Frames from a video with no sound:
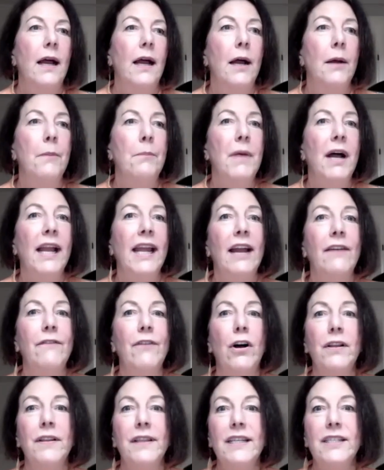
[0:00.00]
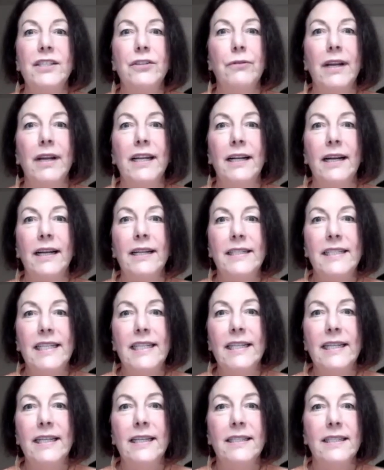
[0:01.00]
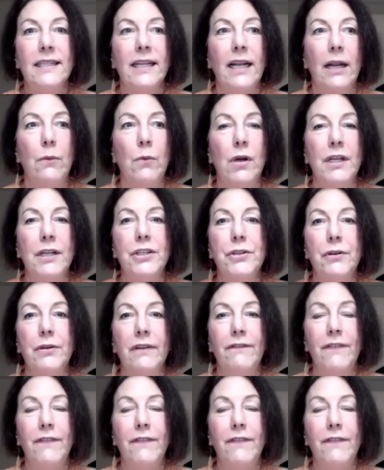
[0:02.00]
I have all these great ideas and I want to do